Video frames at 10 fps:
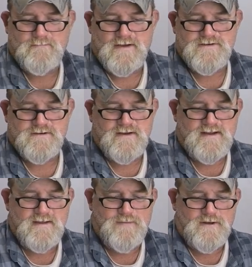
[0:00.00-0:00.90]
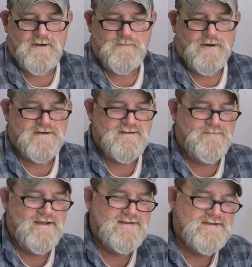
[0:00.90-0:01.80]
Make sure you keep all your parts and
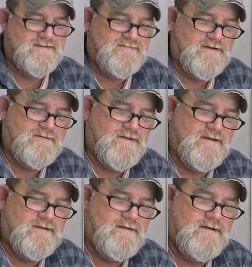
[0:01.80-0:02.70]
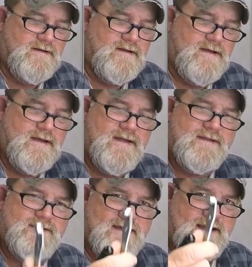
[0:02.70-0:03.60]
pieces in front of you.
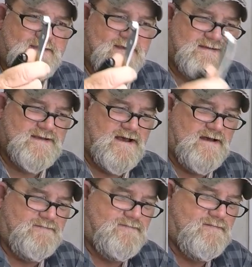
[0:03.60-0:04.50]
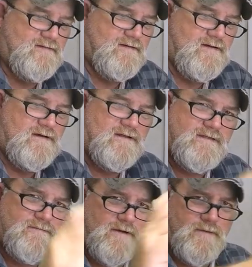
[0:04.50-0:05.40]
Take this off,
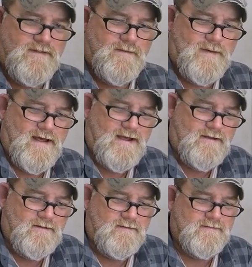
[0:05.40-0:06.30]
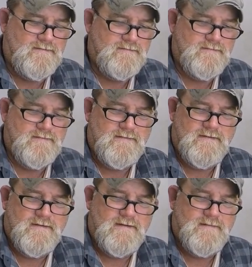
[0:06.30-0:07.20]
throw it in the pile,
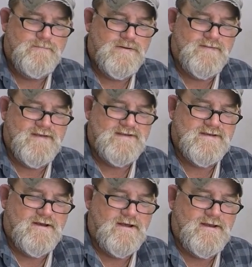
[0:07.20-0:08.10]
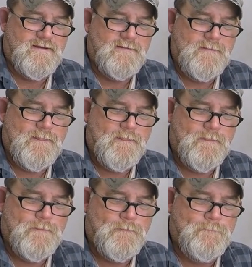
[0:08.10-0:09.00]
put this on,
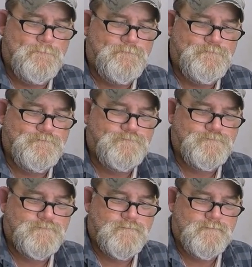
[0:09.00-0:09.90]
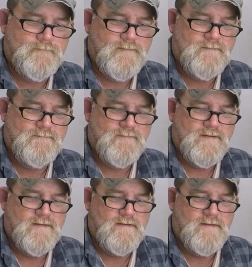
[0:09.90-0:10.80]

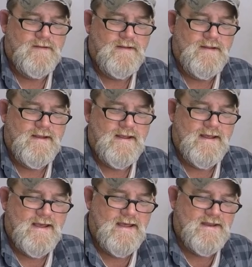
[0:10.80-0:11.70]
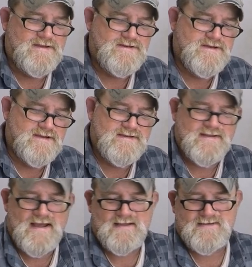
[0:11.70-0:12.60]
and it's just
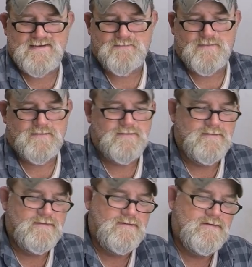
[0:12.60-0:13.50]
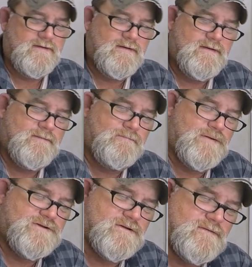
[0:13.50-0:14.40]
that simple
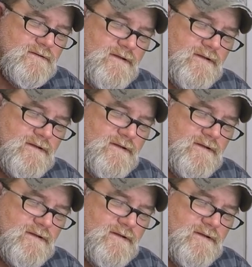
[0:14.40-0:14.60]
put your